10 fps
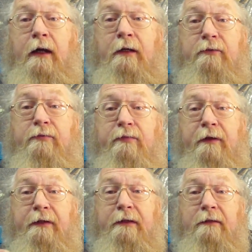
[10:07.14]
and you
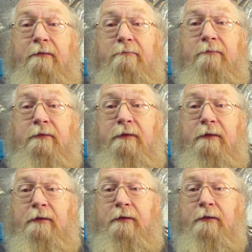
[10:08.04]
file
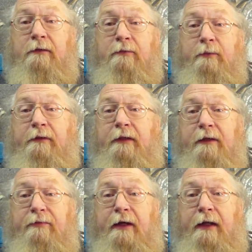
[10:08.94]
with your
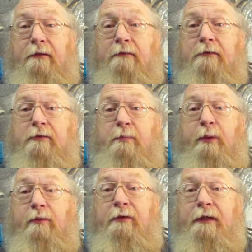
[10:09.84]
left hand
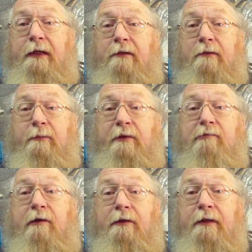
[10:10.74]
supporting it with
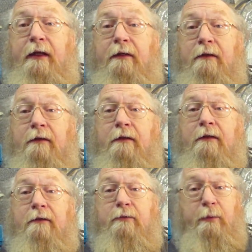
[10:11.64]
the right hand,
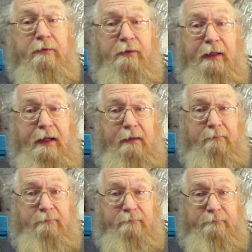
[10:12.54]
because what's going to
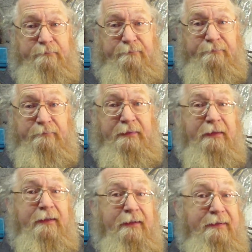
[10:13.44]
happen,
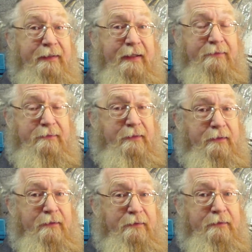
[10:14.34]
you guessed it,
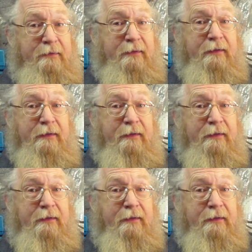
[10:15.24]
can't you?